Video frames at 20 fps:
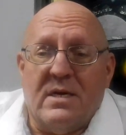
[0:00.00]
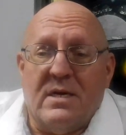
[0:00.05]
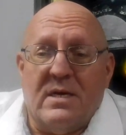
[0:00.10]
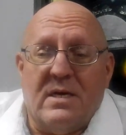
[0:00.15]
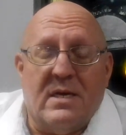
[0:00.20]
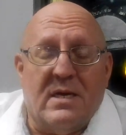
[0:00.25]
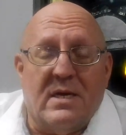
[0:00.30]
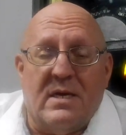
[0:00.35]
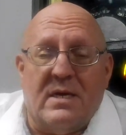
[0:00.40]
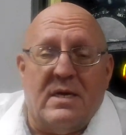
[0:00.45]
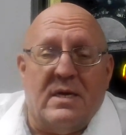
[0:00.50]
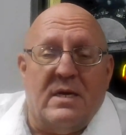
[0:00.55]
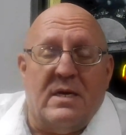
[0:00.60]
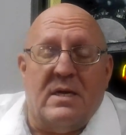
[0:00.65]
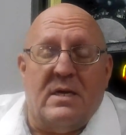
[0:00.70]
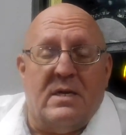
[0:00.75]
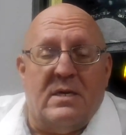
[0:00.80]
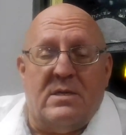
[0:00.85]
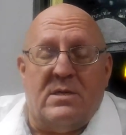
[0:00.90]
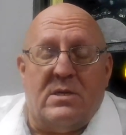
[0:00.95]

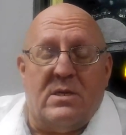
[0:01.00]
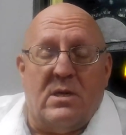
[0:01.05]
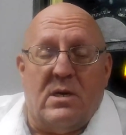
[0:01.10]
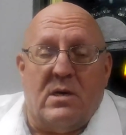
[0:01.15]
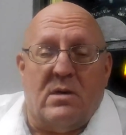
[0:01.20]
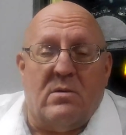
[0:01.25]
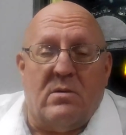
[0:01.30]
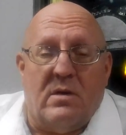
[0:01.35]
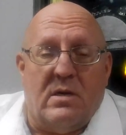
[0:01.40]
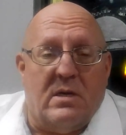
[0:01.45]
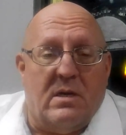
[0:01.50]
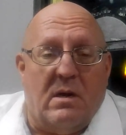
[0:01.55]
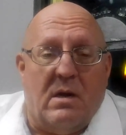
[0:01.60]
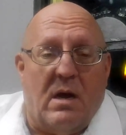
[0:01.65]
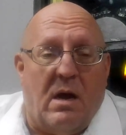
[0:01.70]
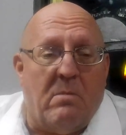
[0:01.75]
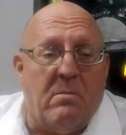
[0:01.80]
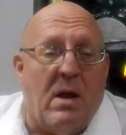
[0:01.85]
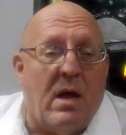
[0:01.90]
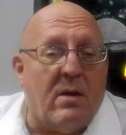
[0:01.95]
And, you know,
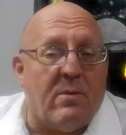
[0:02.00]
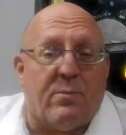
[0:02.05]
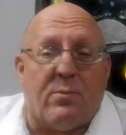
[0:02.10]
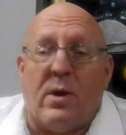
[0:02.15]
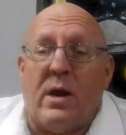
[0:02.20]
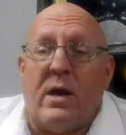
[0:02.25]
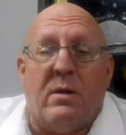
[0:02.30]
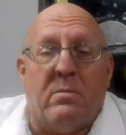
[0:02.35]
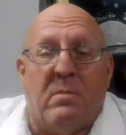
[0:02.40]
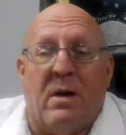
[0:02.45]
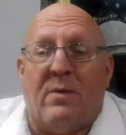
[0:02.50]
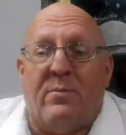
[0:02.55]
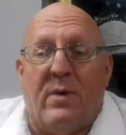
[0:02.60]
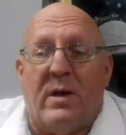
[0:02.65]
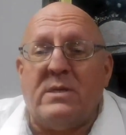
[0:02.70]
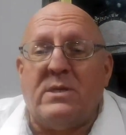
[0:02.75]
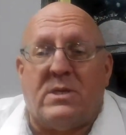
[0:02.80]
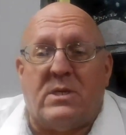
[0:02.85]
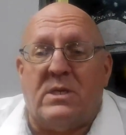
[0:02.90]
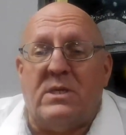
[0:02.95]
I'm not afraid of my
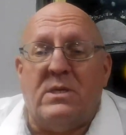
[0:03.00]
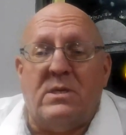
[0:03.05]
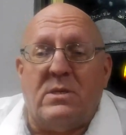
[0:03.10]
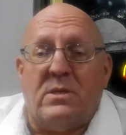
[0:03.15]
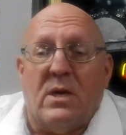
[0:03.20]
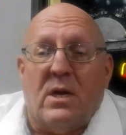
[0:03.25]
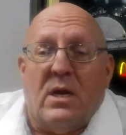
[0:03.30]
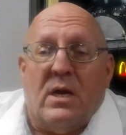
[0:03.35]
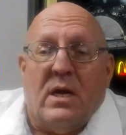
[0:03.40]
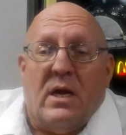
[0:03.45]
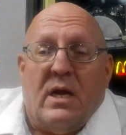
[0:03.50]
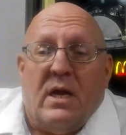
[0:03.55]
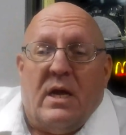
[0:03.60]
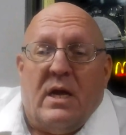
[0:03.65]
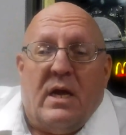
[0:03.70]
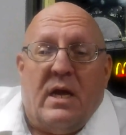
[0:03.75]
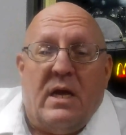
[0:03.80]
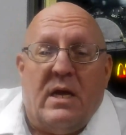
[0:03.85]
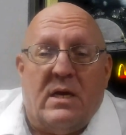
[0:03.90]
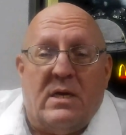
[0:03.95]
veggies.
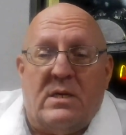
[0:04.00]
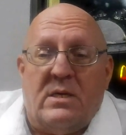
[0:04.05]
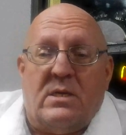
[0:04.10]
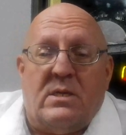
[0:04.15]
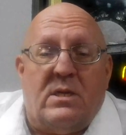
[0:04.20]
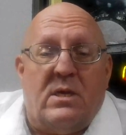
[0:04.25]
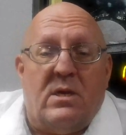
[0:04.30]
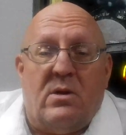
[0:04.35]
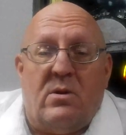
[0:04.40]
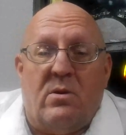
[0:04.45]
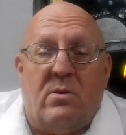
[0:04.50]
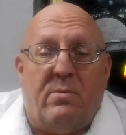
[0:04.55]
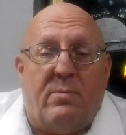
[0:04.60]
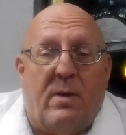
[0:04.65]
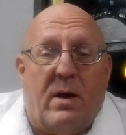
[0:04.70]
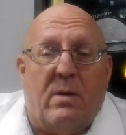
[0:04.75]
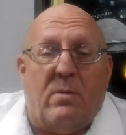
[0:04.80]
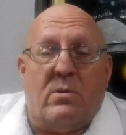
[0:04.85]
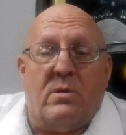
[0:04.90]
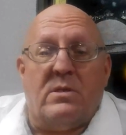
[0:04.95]
And, you know, if
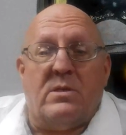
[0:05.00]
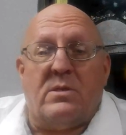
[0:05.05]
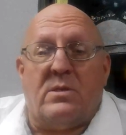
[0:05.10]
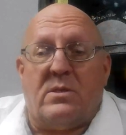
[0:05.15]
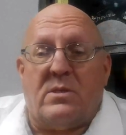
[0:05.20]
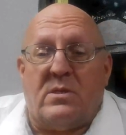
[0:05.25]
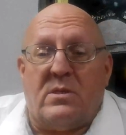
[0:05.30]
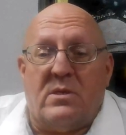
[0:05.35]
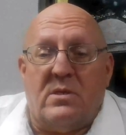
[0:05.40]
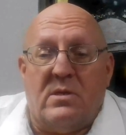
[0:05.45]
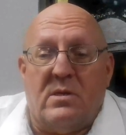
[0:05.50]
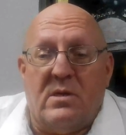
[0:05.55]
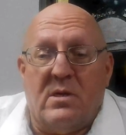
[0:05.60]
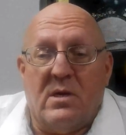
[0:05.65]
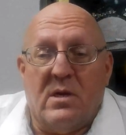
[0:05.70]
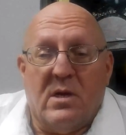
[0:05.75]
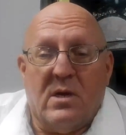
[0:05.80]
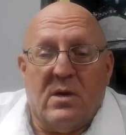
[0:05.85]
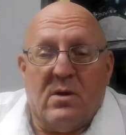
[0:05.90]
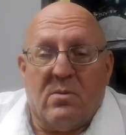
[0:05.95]
I was
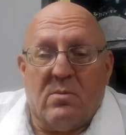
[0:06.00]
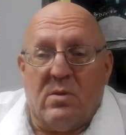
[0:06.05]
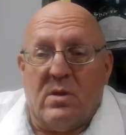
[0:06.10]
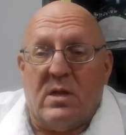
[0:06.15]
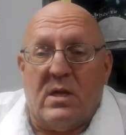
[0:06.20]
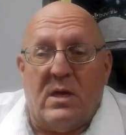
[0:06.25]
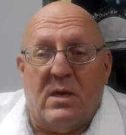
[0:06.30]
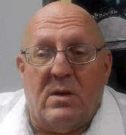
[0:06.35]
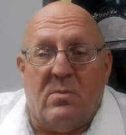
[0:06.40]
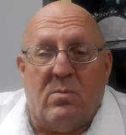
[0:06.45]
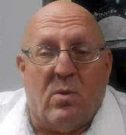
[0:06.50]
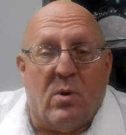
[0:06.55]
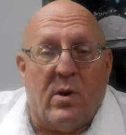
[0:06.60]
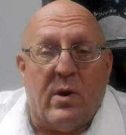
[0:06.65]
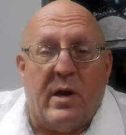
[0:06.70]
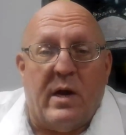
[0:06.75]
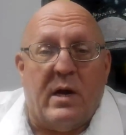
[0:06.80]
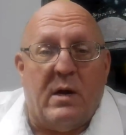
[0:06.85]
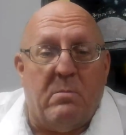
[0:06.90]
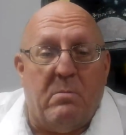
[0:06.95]
really
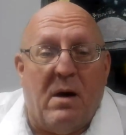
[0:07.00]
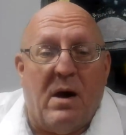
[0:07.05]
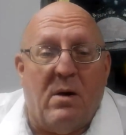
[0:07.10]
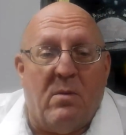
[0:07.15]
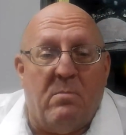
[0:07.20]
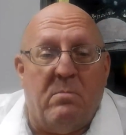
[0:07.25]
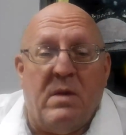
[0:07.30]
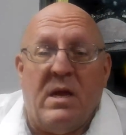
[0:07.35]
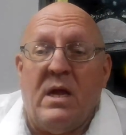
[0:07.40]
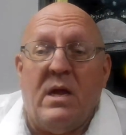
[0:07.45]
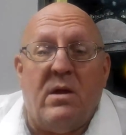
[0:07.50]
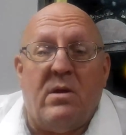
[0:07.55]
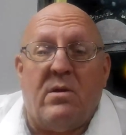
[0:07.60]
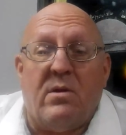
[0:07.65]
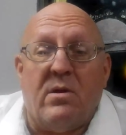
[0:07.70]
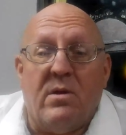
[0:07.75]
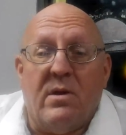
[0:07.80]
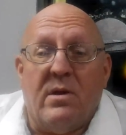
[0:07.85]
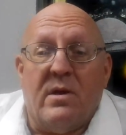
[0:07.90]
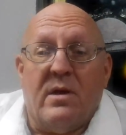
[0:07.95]
worried about meat,
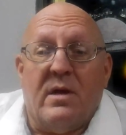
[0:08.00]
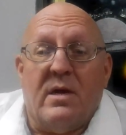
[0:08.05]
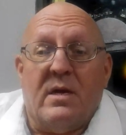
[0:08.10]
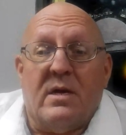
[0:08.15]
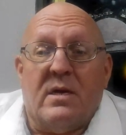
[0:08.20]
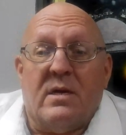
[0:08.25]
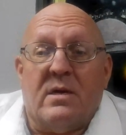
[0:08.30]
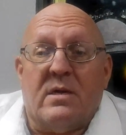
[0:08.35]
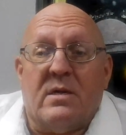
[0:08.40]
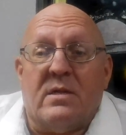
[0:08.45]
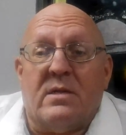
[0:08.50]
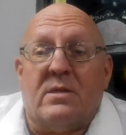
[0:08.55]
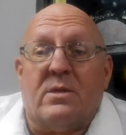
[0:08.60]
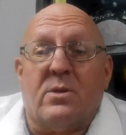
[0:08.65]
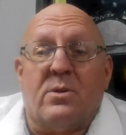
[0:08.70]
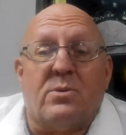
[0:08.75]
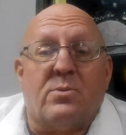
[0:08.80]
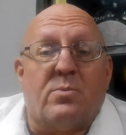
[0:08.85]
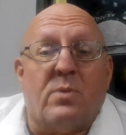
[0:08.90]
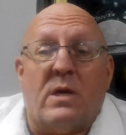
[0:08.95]

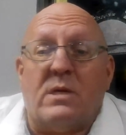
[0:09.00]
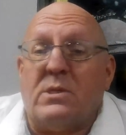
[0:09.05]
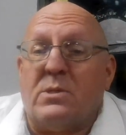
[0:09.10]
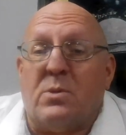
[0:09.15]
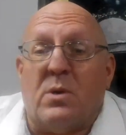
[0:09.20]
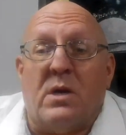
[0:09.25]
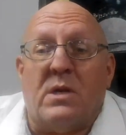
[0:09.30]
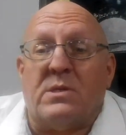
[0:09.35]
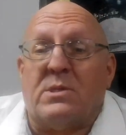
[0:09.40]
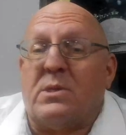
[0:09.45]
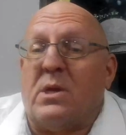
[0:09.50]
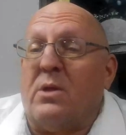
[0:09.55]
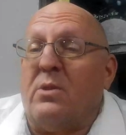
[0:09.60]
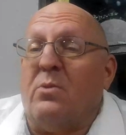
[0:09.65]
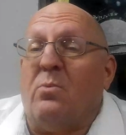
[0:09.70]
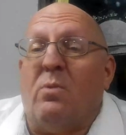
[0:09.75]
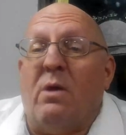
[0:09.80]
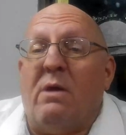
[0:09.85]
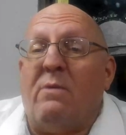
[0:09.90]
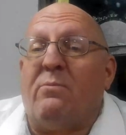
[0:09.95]
there's restaurants on the
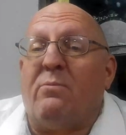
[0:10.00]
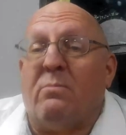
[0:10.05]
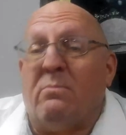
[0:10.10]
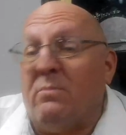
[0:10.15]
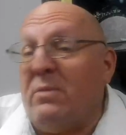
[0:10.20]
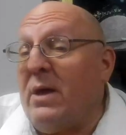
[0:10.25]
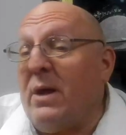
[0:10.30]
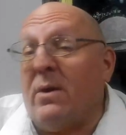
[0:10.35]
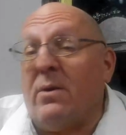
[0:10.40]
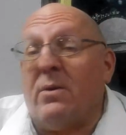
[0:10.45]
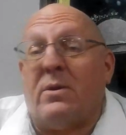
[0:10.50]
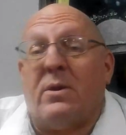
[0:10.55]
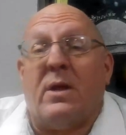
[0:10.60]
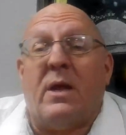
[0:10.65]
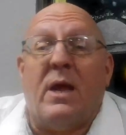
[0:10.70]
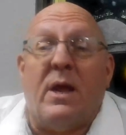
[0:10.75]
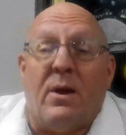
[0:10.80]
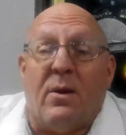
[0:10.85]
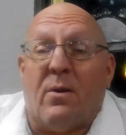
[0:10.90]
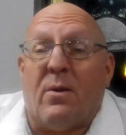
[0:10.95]
way from there to
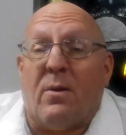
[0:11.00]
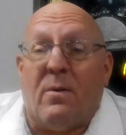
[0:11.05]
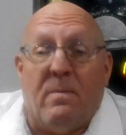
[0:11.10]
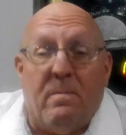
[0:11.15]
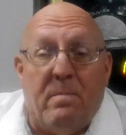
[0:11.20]
here.